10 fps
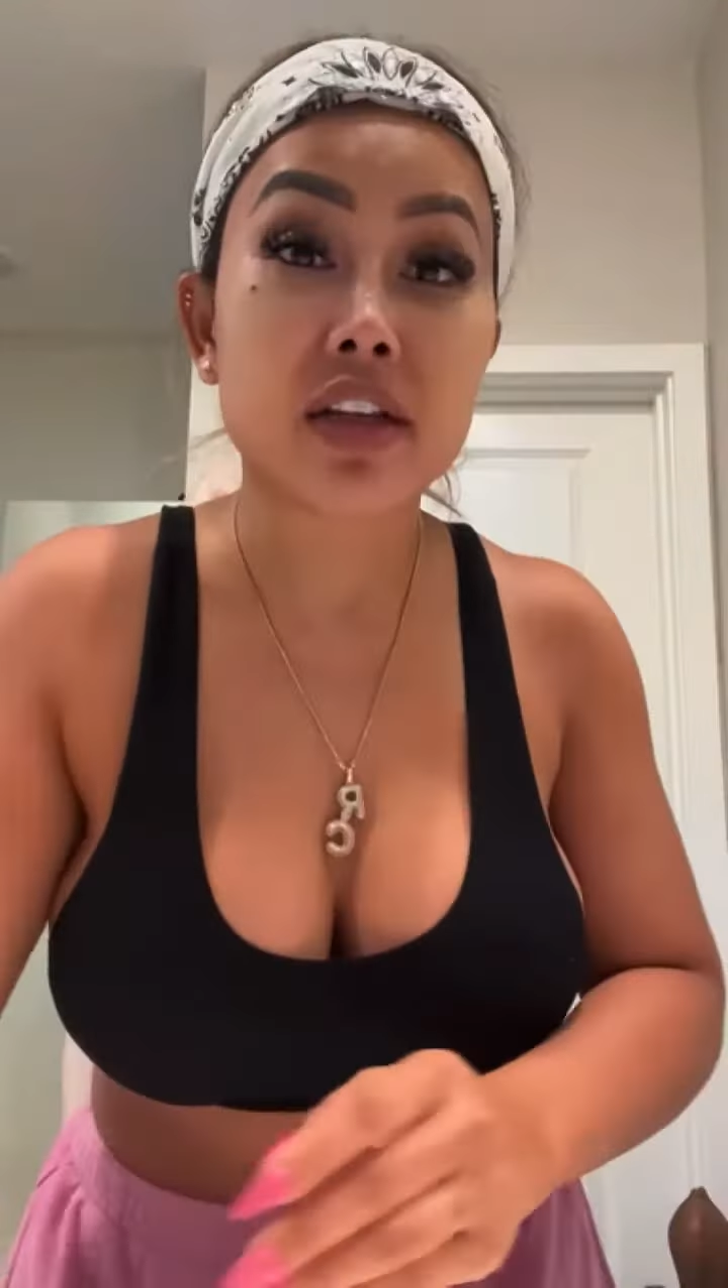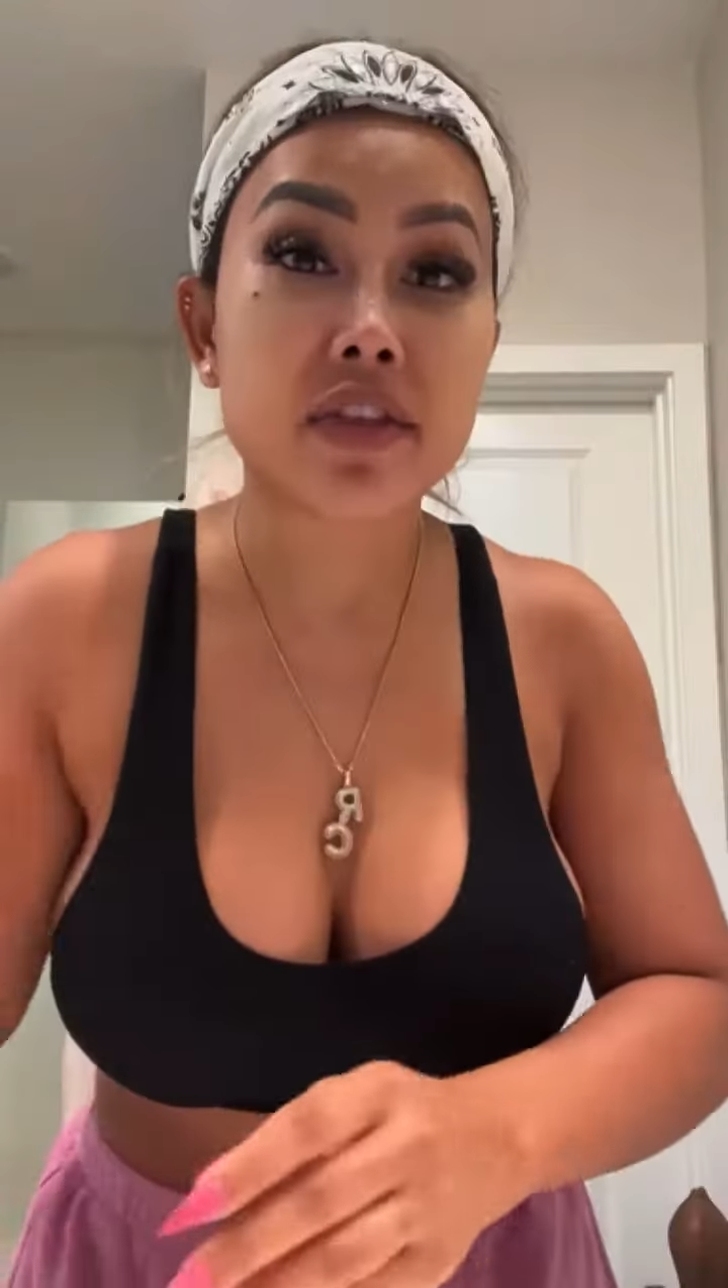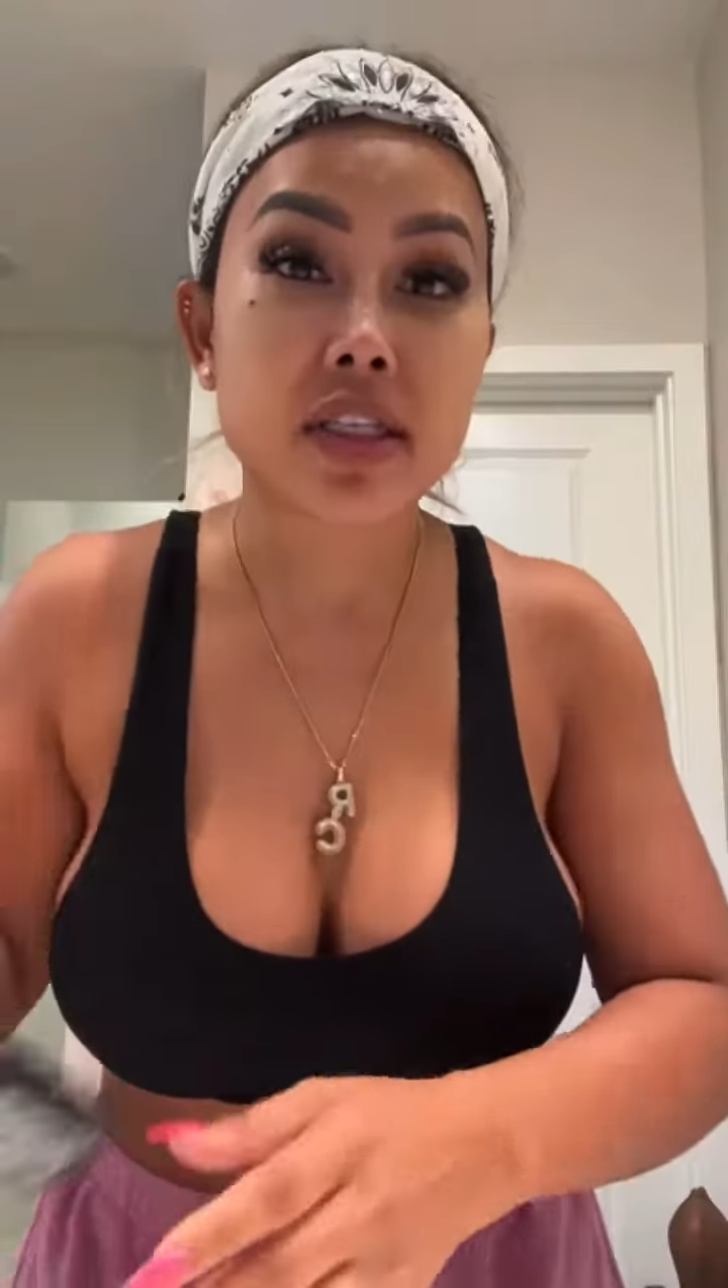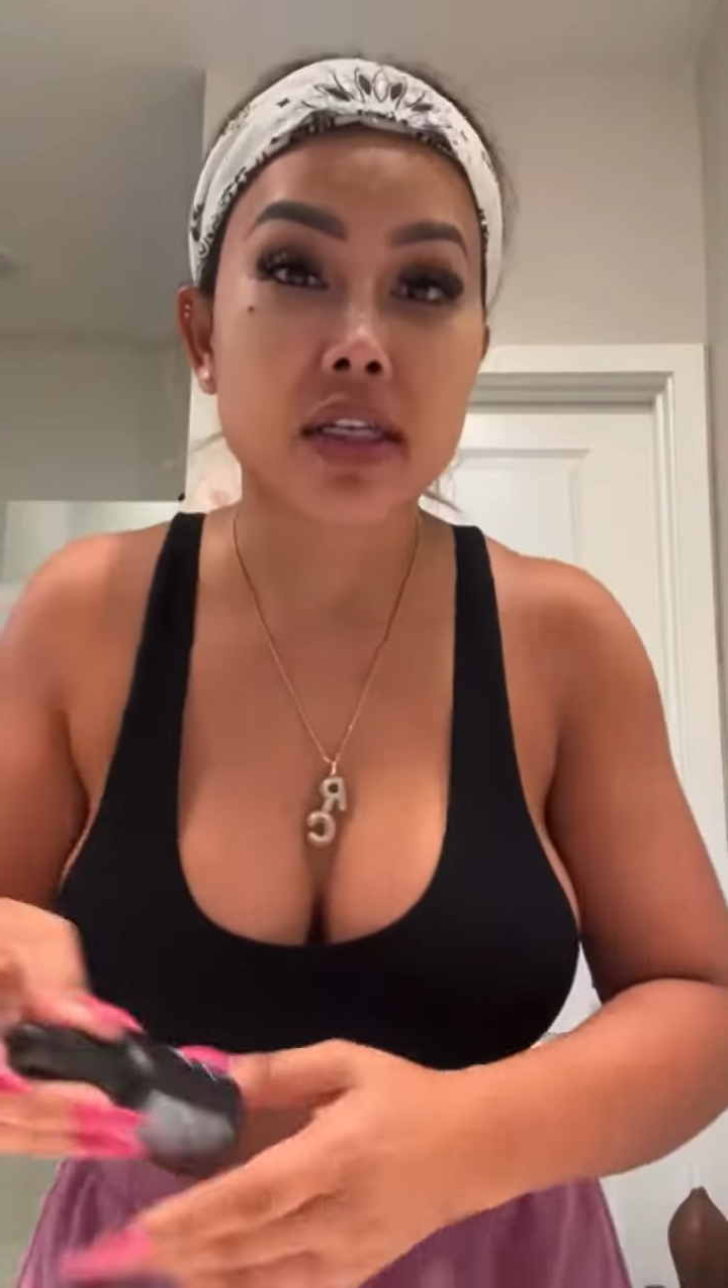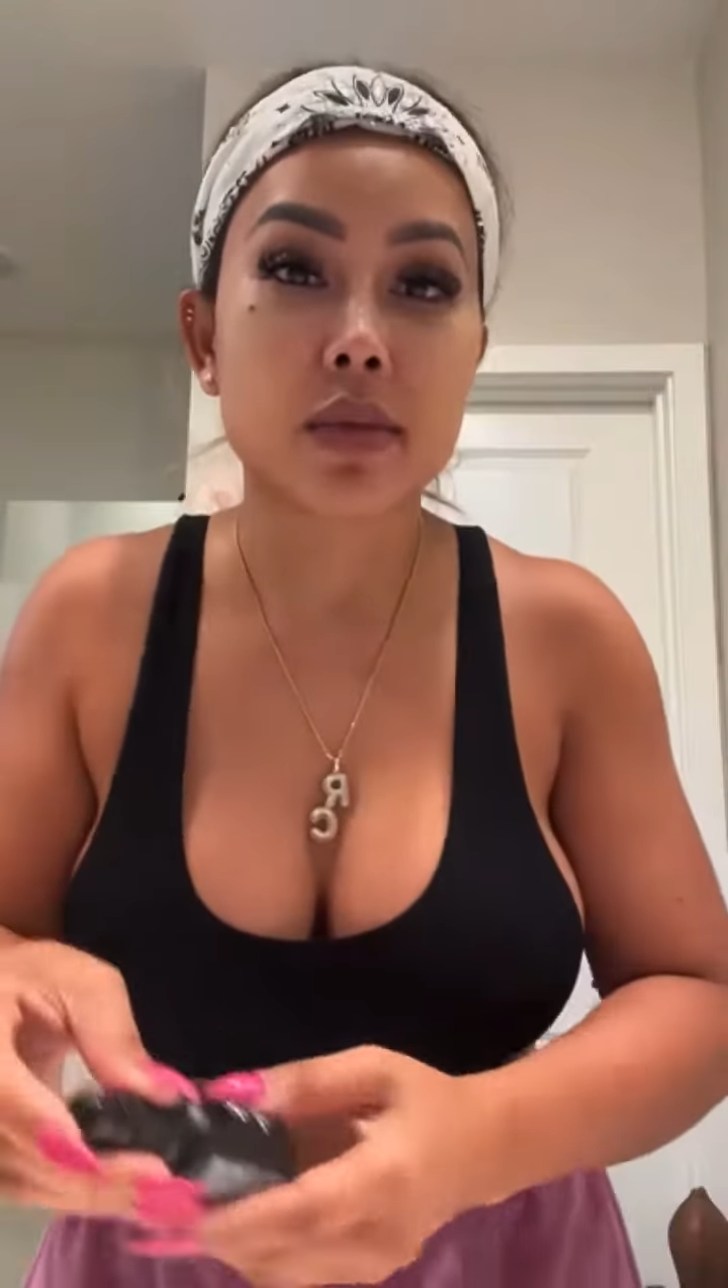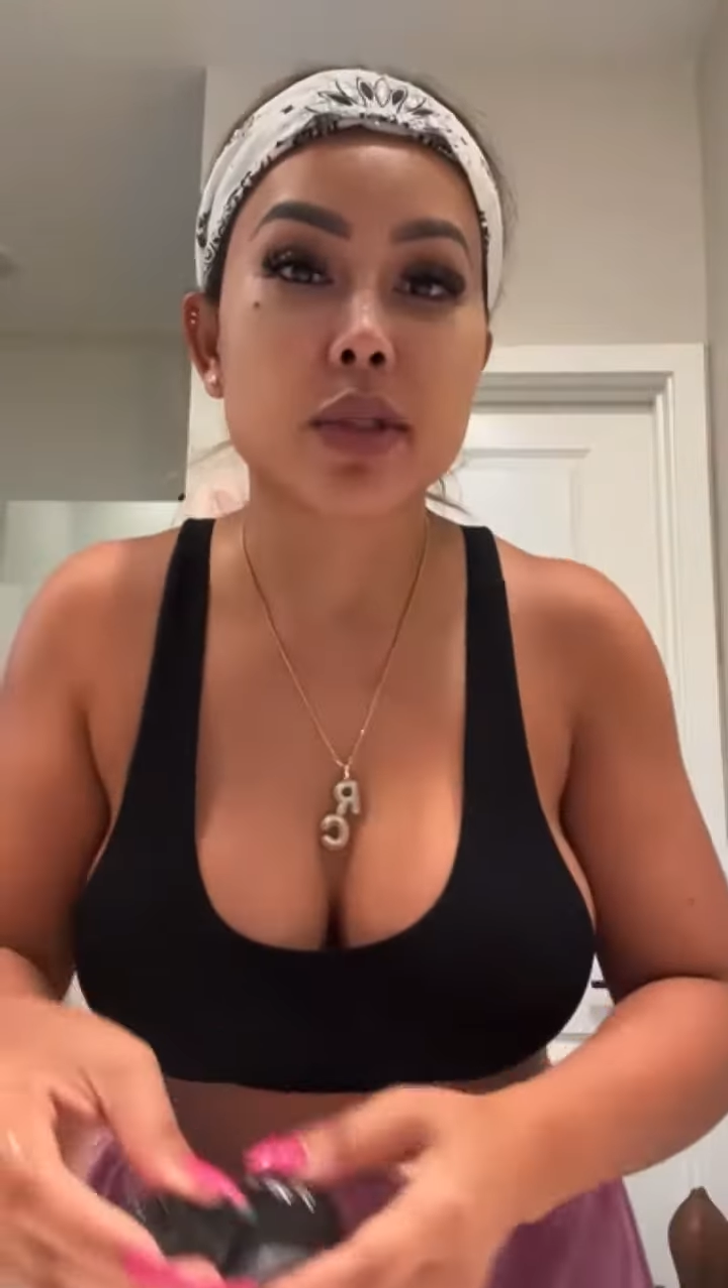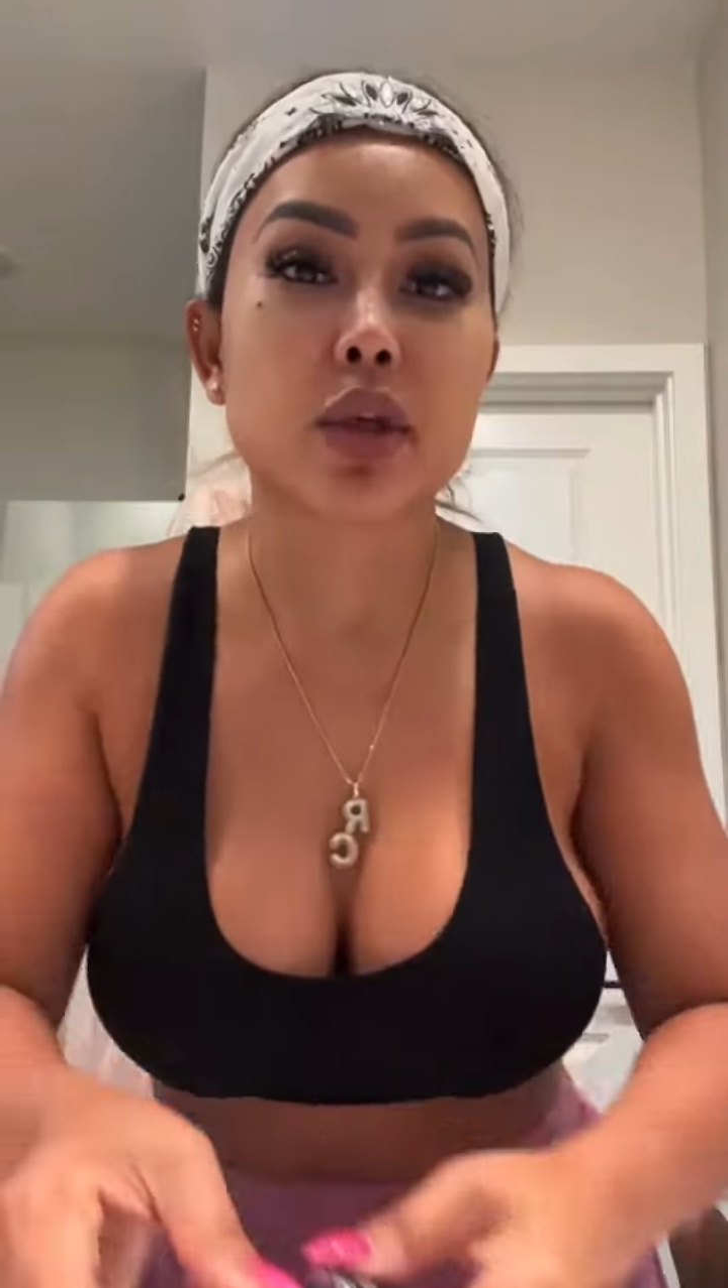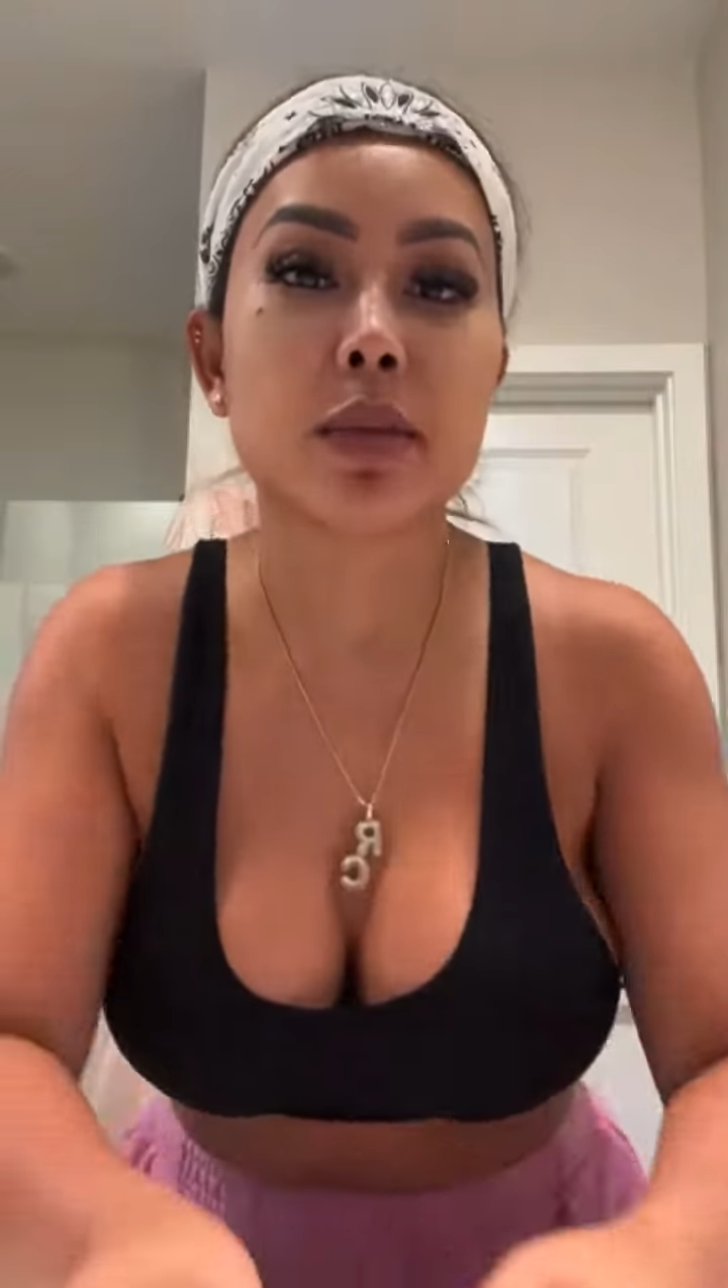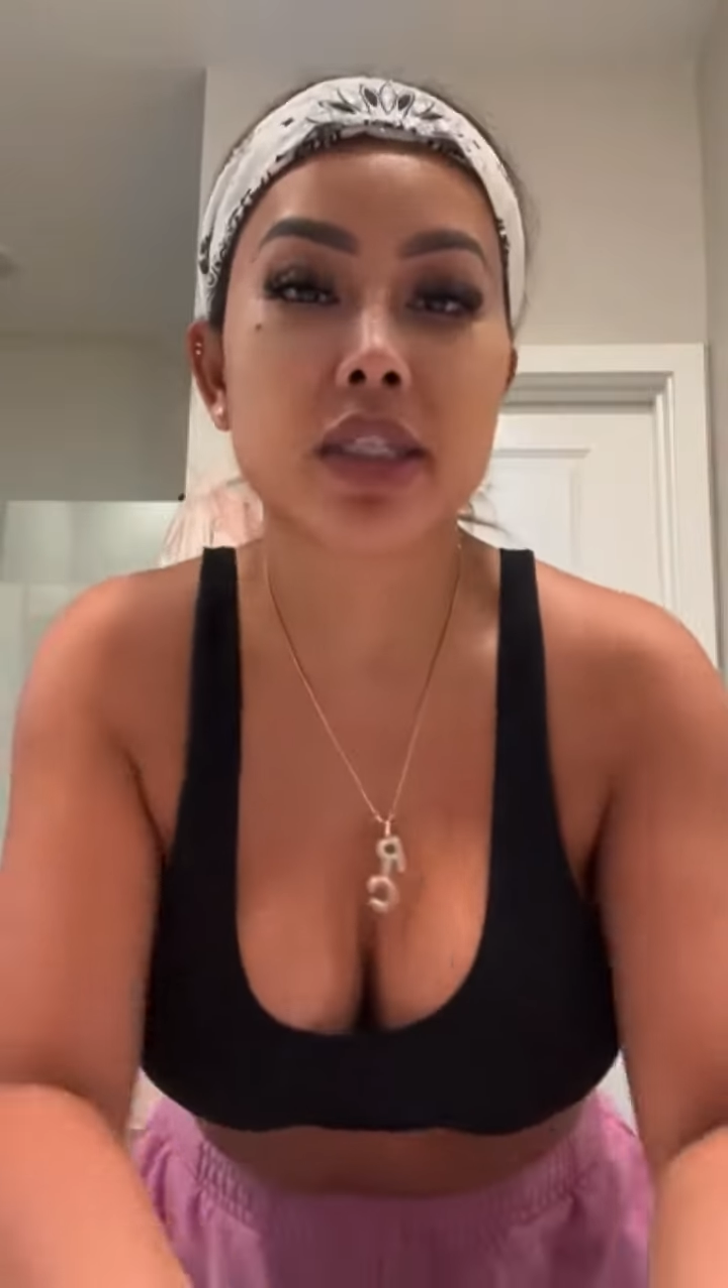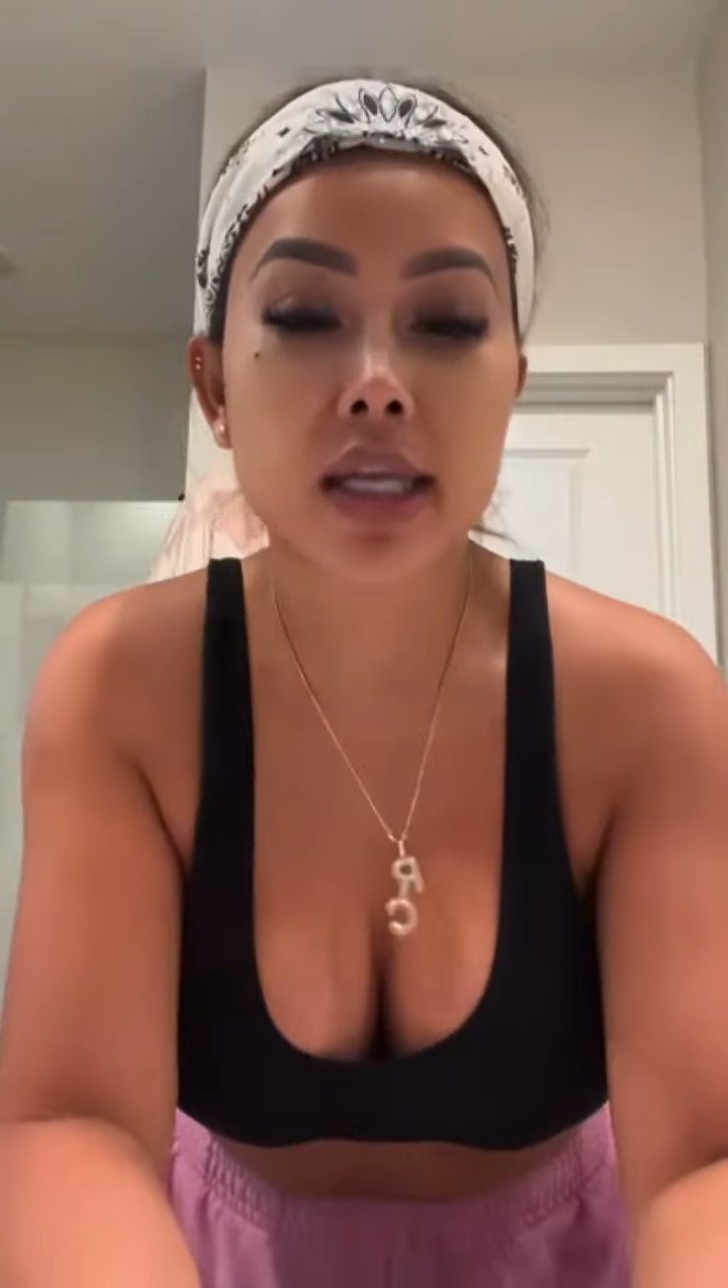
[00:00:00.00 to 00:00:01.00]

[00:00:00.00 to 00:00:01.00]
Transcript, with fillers: this serum so much.